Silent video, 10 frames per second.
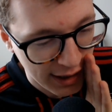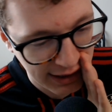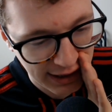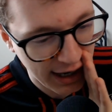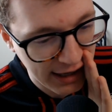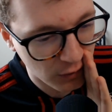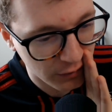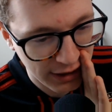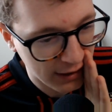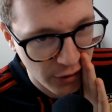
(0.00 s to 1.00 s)
I
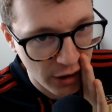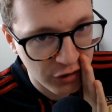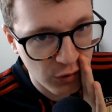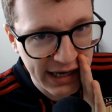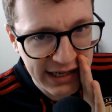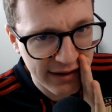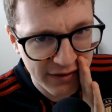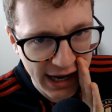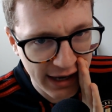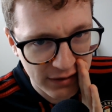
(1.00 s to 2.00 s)
don't know how to do any
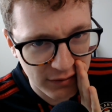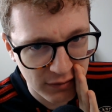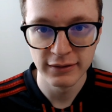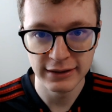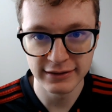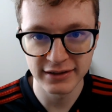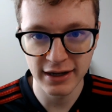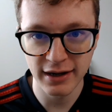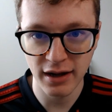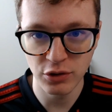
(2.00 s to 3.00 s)
of that.
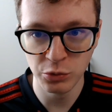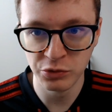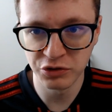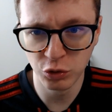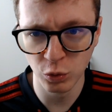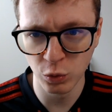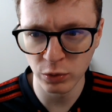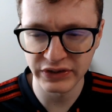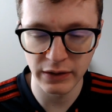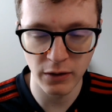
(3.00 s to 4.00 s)
Instead, I use
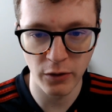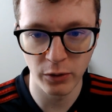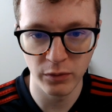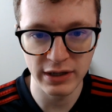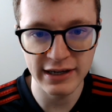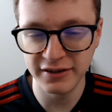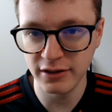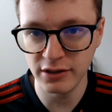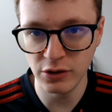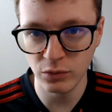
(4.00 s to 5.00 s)
tools that are easy
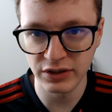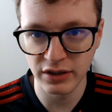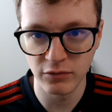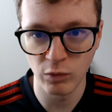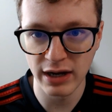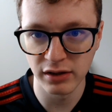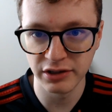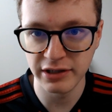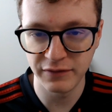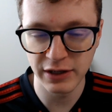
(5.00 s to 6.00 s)
to use and
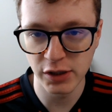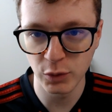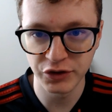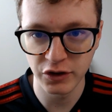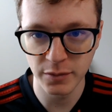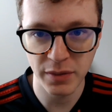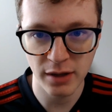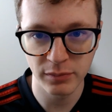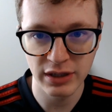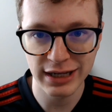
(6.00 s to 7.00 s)
readily available to the
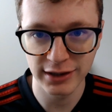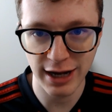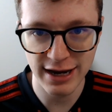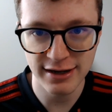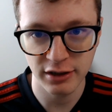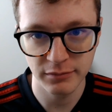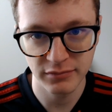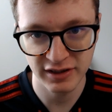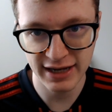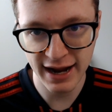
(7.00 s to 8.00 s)
public, like
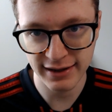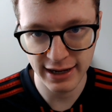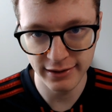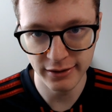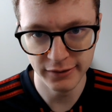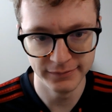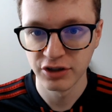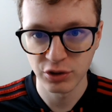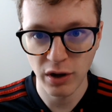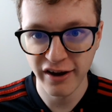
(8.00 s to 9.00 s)
Stathead.
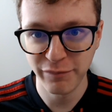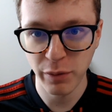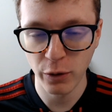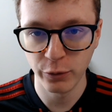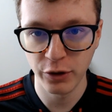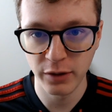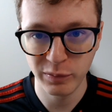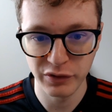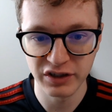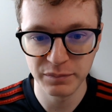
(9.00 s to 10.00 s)
So I've partnered
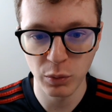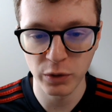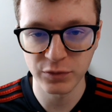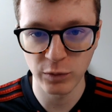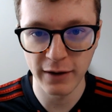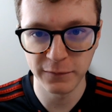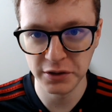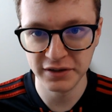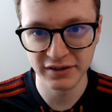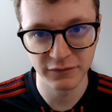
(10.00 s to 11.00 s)
up with Sports
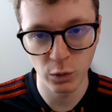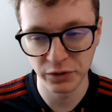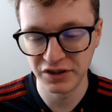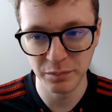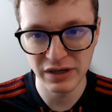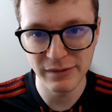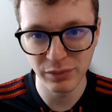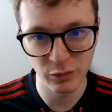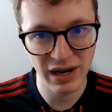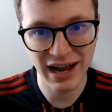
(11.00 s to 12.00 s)
Reference, of course the
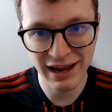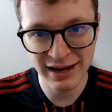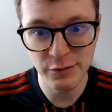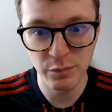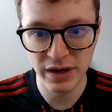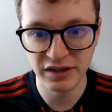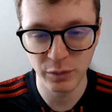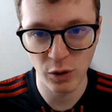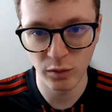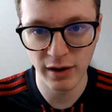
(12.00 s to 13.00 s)
people behind
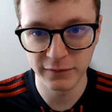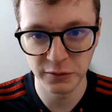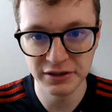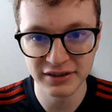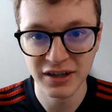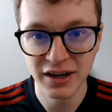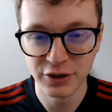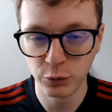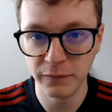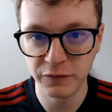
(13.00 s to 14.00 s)
Baseball Reference,
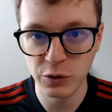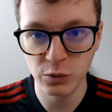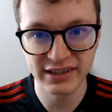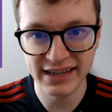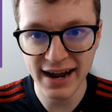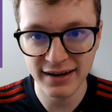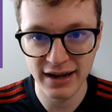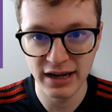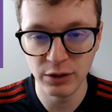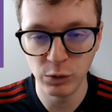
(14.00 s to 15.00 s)
to review
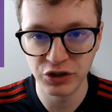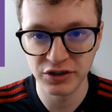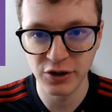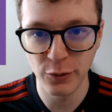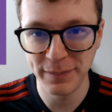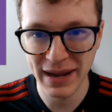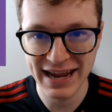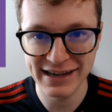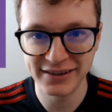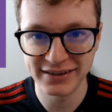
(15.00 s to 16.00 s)
Stathead, which is their
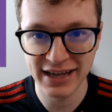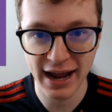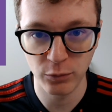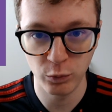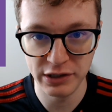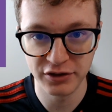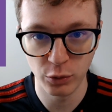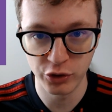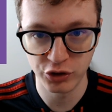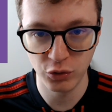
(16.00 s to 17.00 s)
paid stat
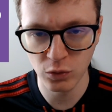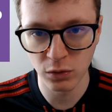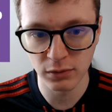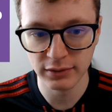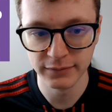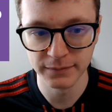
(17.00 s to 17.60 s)
research tool.